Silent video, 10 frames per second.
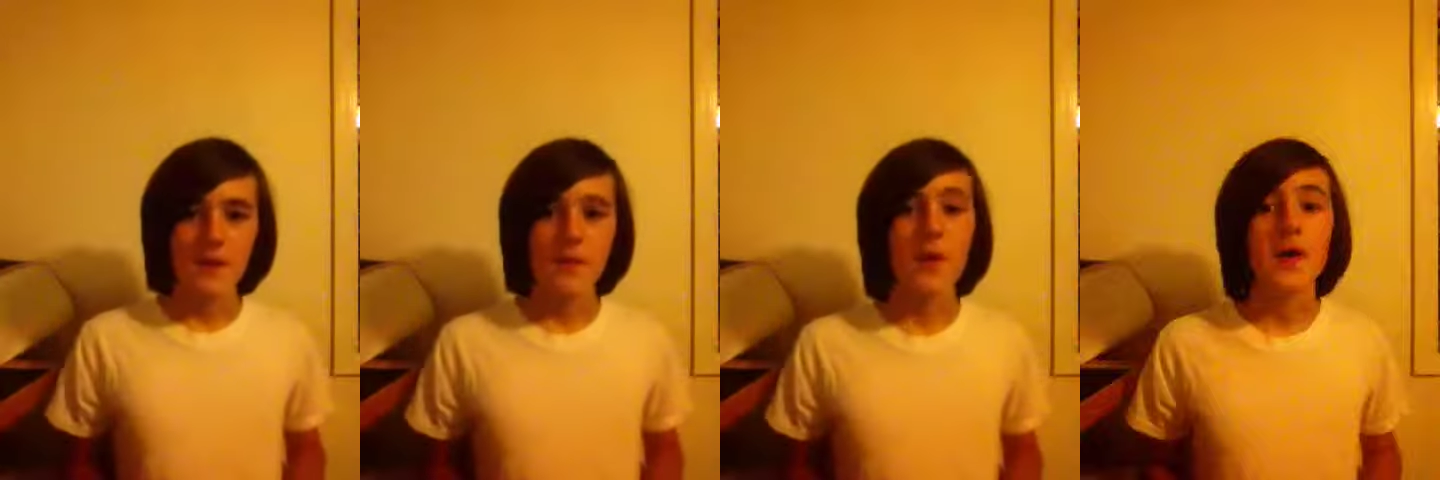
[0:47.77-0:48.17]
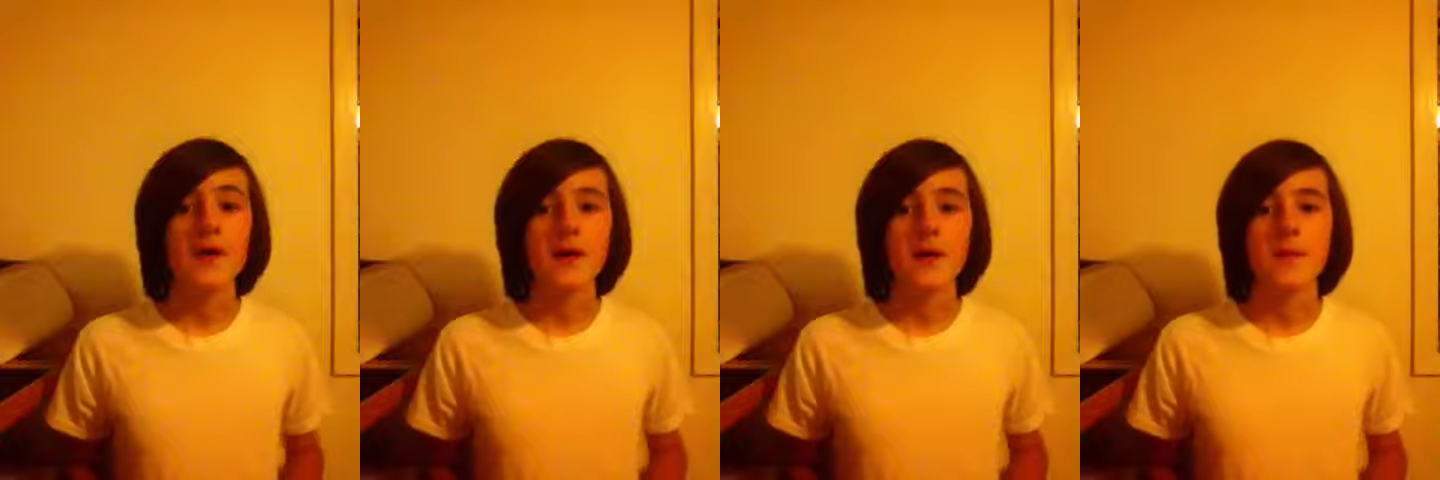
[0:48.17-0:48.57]
But
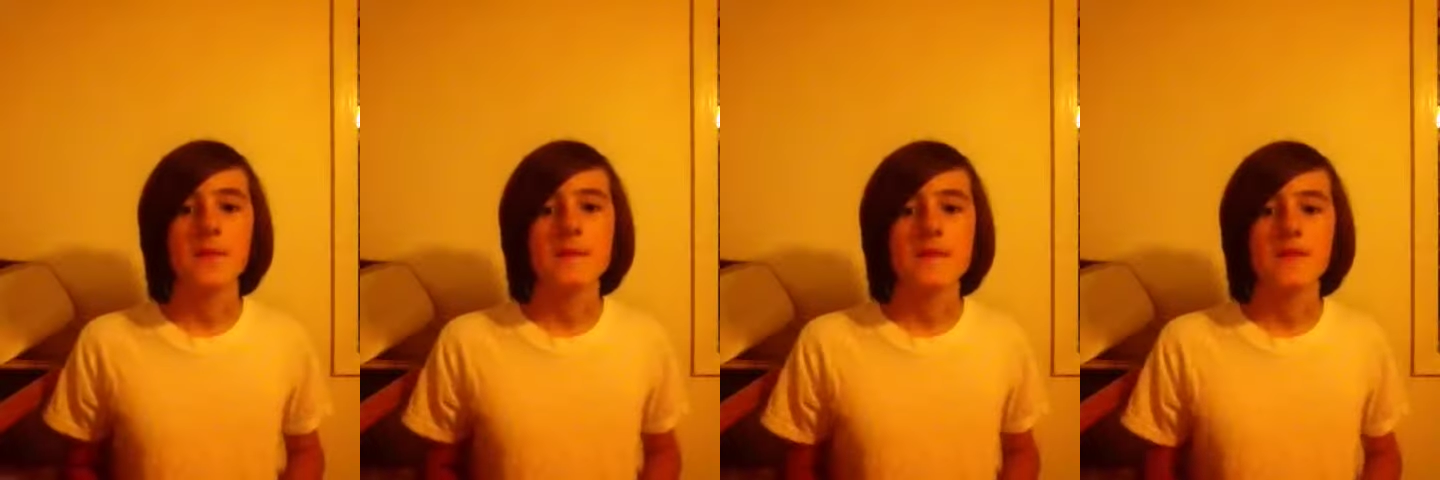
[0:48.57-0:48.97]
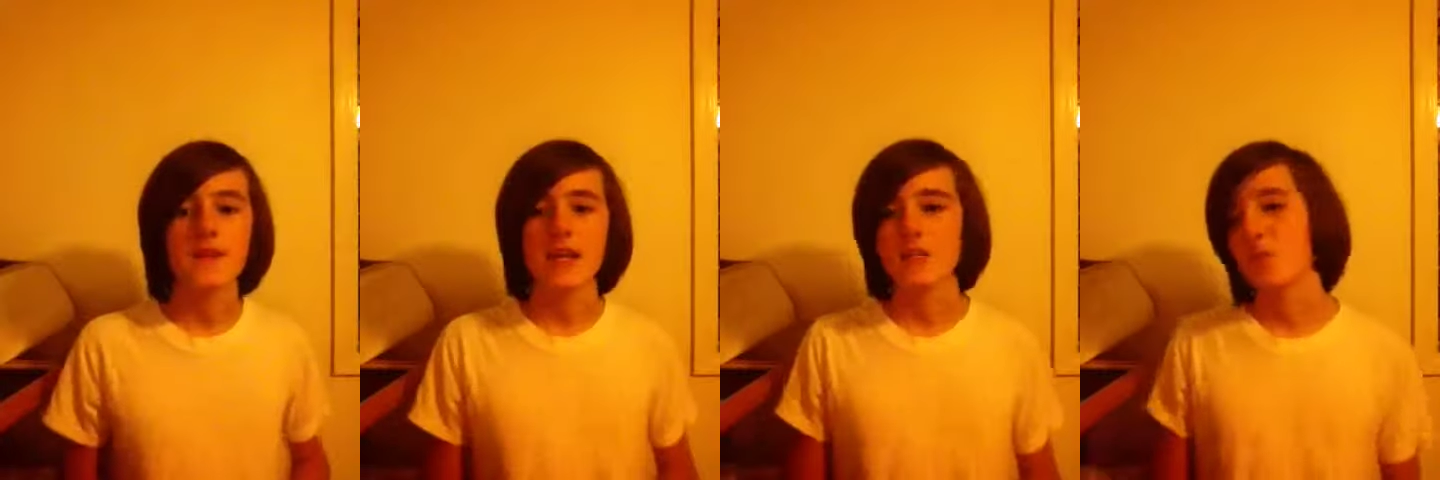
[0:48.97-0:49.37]
if
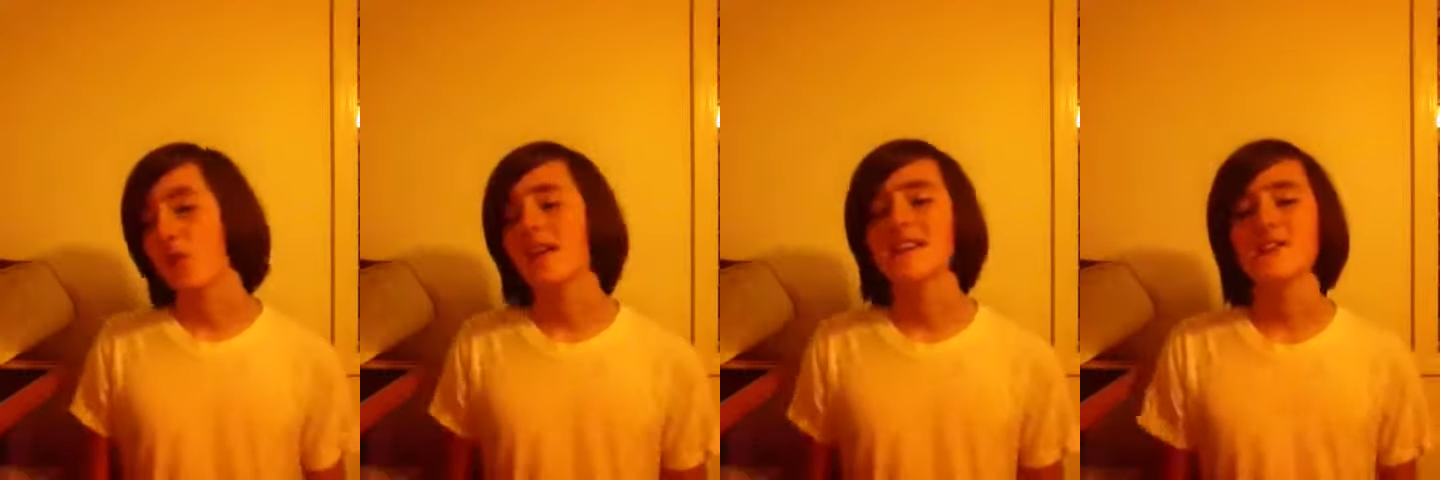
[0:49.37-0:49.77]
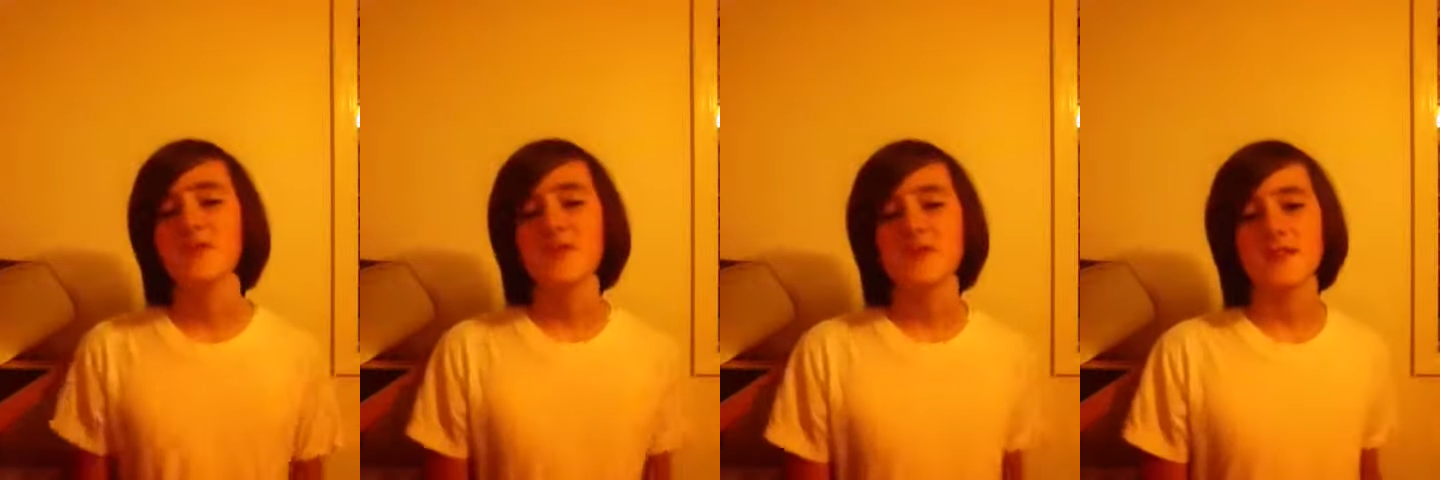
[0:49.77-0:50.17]
you guys want
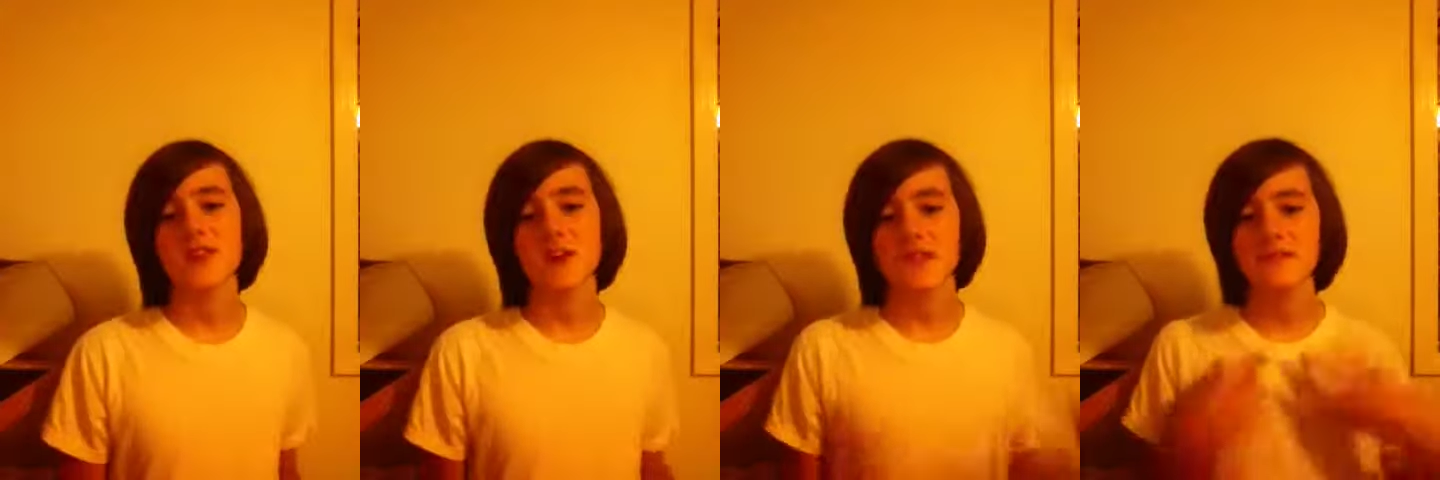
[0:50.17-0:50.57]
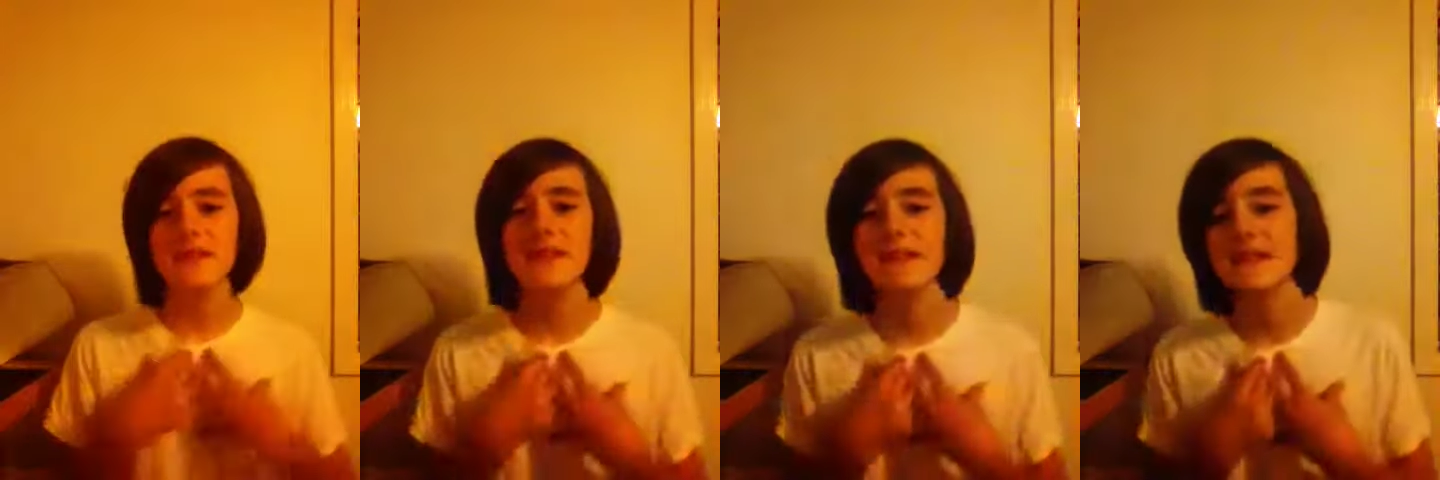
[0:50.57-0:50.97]
to talk to
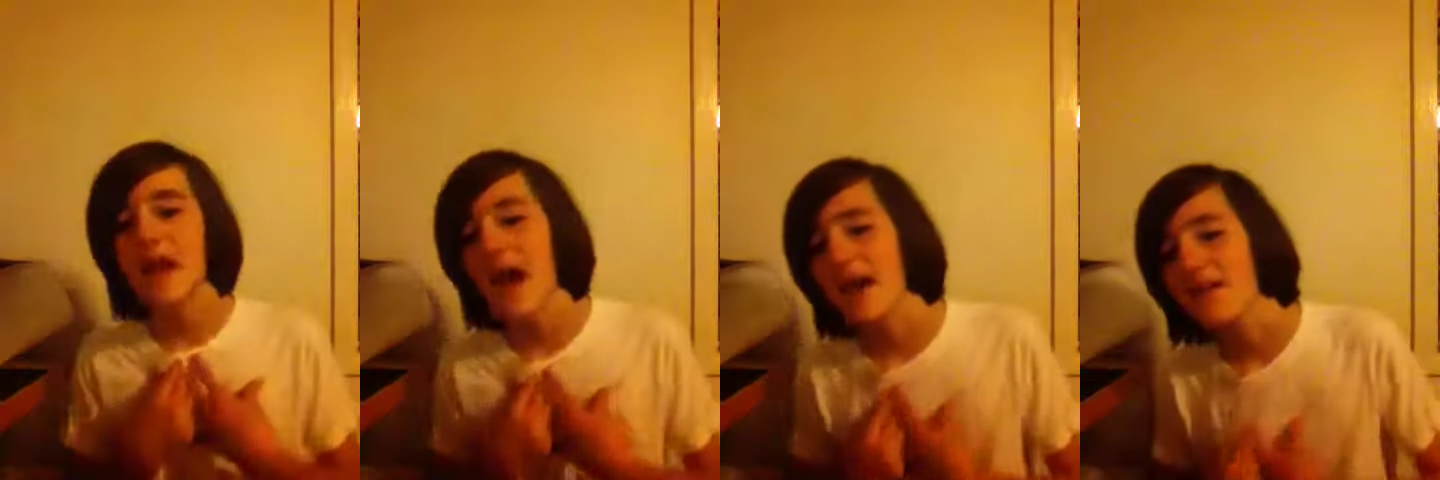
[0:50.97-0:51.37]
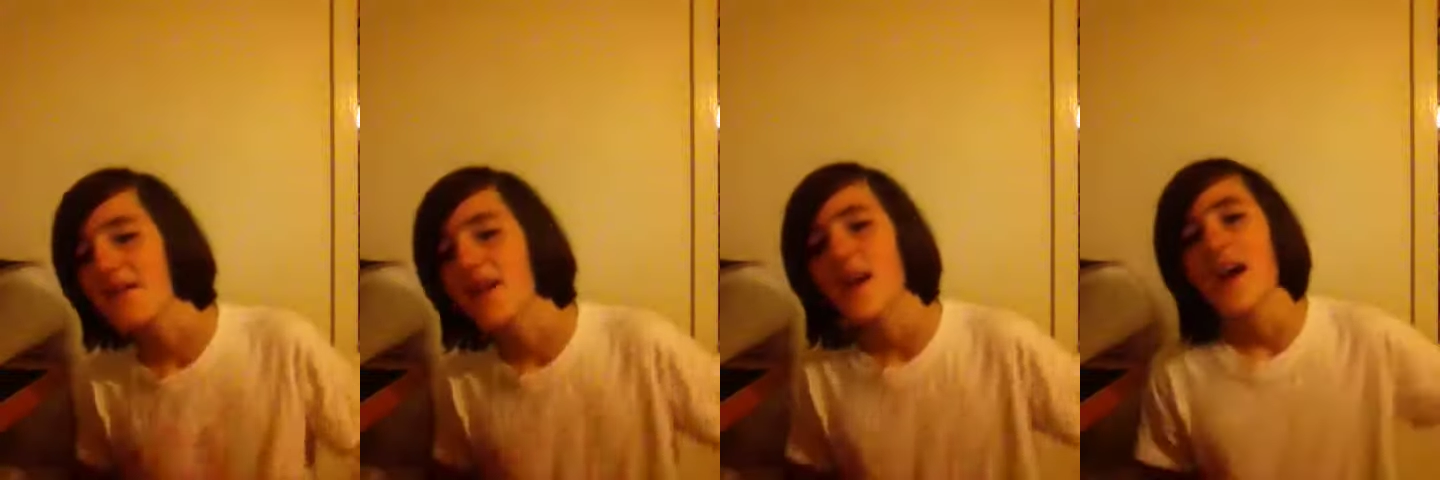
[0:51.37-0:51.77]
me live